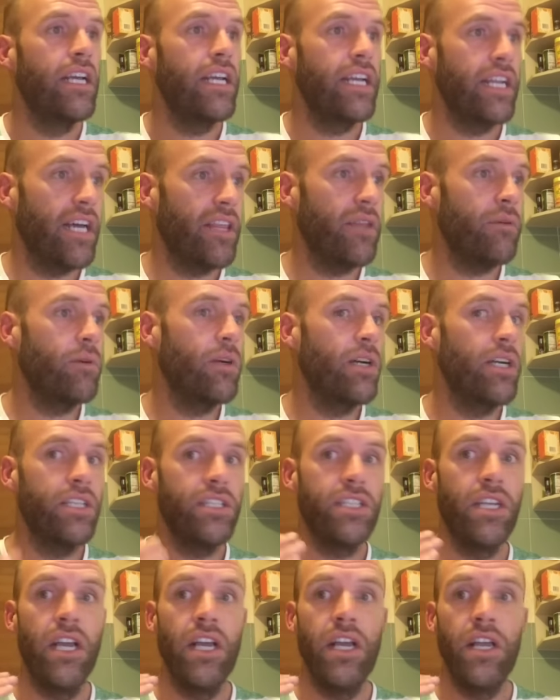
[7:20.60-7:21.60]
In other
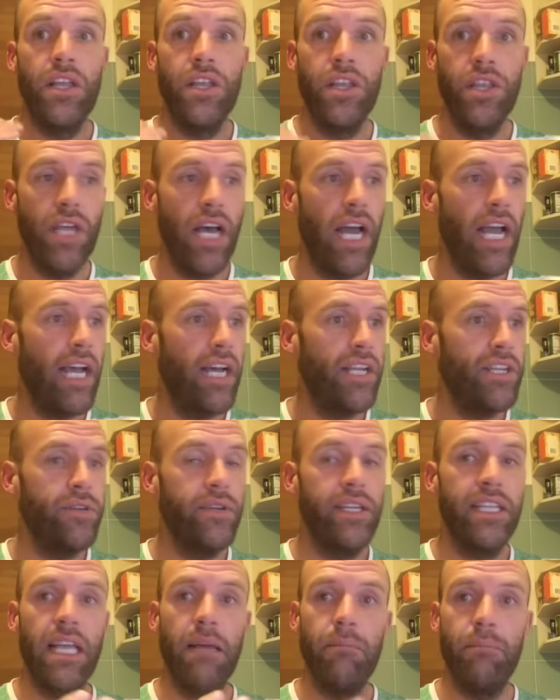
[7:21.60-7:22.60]
words, they are
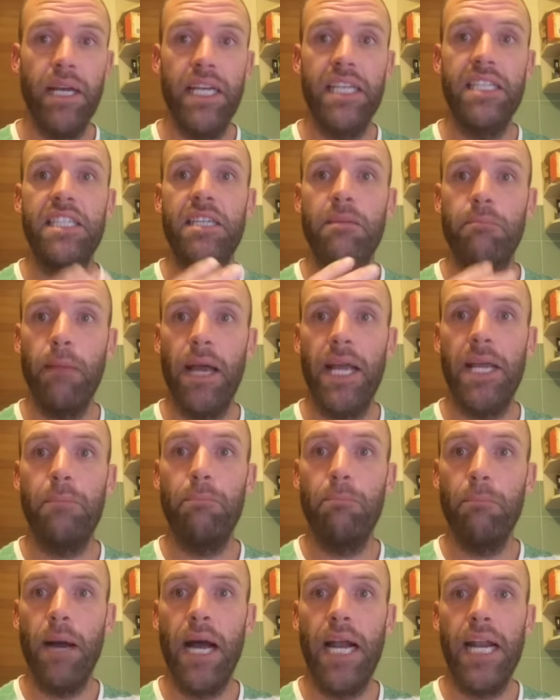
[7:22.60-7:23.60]
doing their best to make
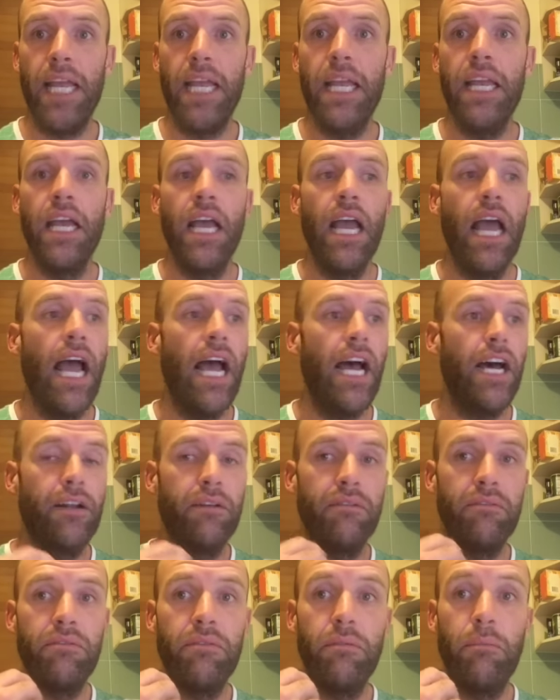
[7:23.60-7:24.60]
money out
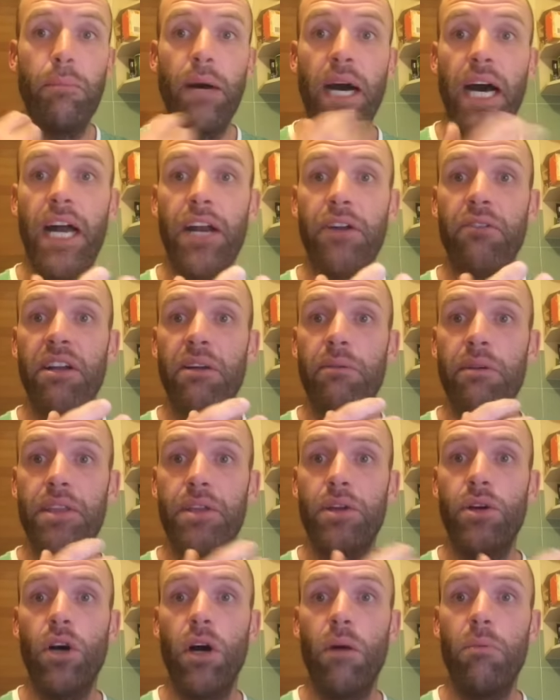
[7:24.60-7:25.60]
of partnering
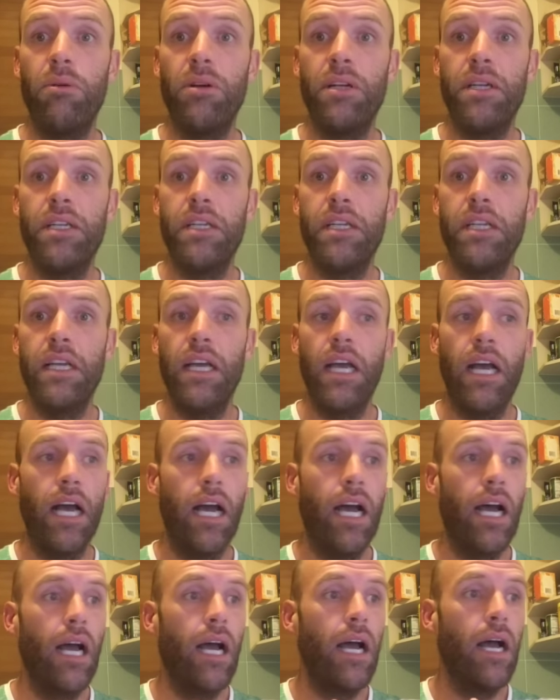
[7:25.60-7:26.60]
with corporate,
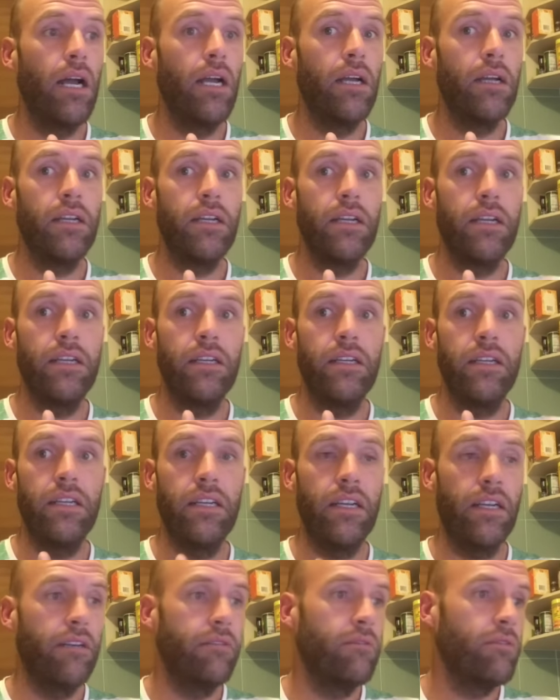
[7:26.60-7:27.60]
uh,
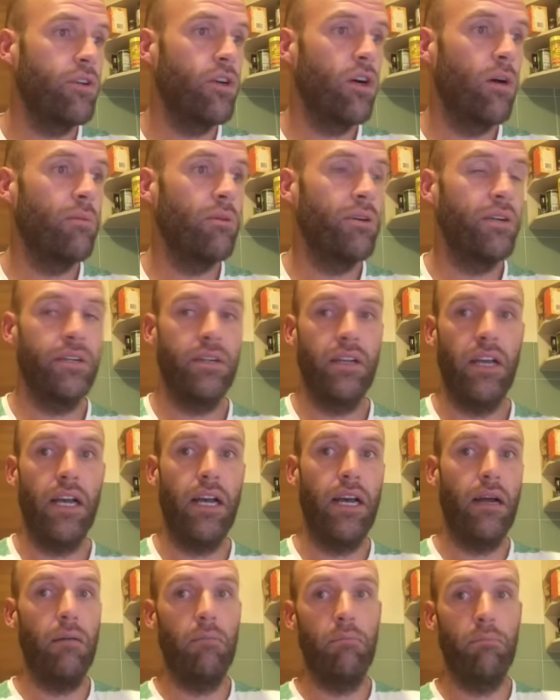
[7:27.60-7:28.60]
corporate
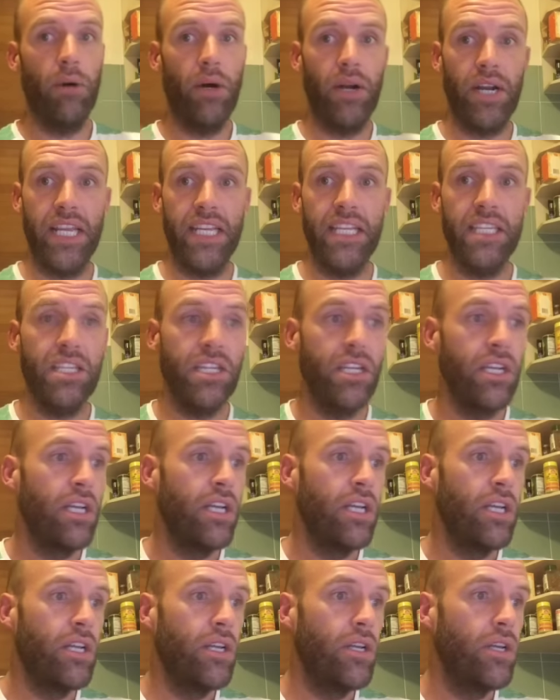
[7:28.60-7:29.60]
uh, bodies
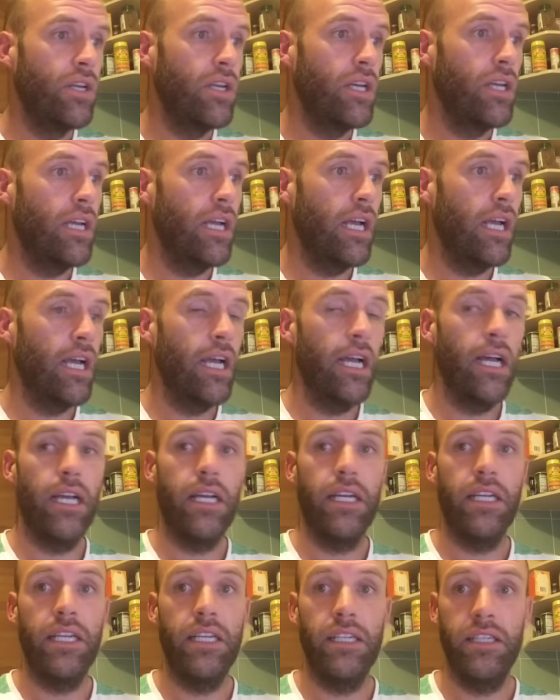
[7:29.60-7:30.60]
uh,
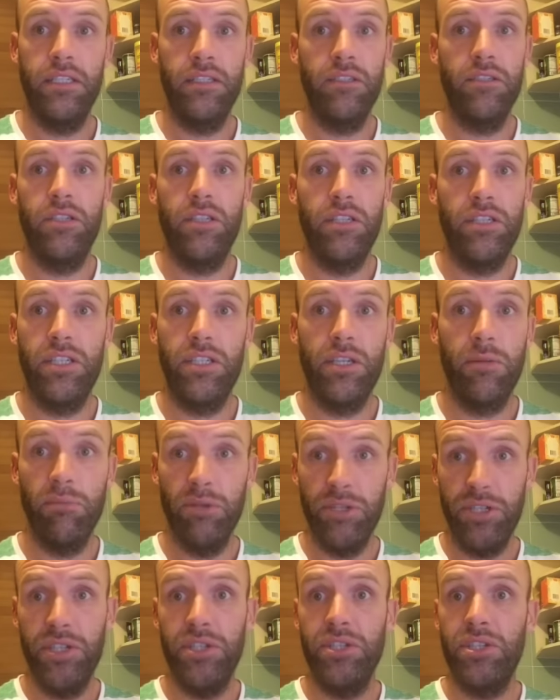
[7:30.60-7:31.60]
to
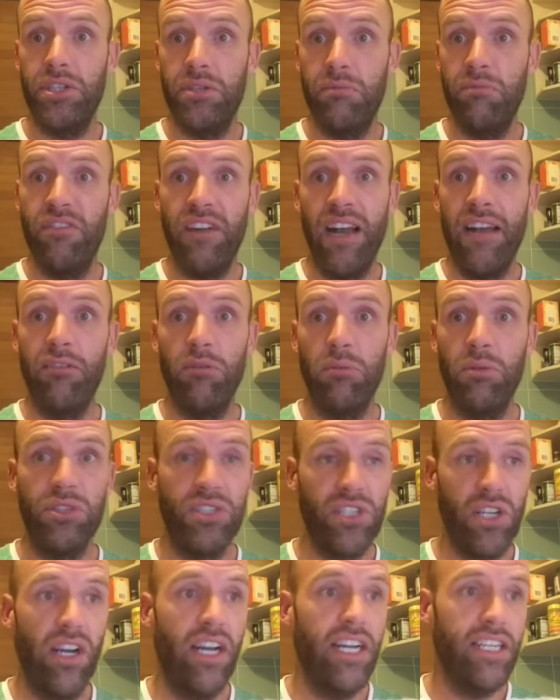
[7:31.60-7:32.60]
produce favourable
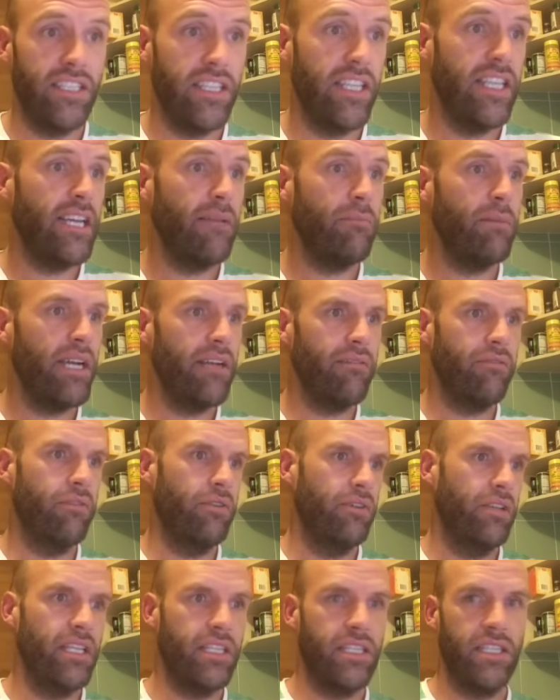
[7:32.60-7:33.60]
science, so they get paid for
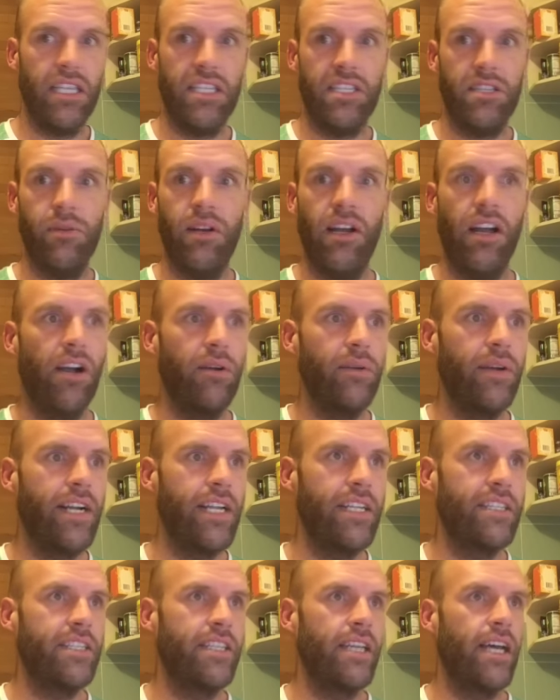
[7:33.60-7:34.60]
it. That's, that's the way I read
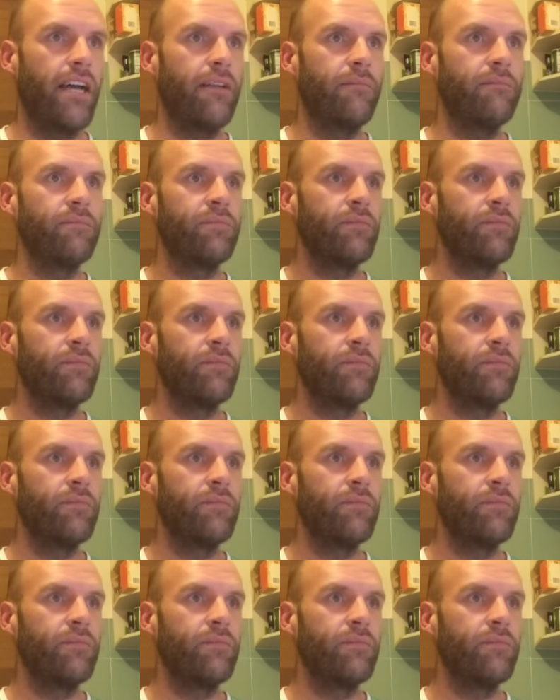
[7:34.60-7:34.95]
into that.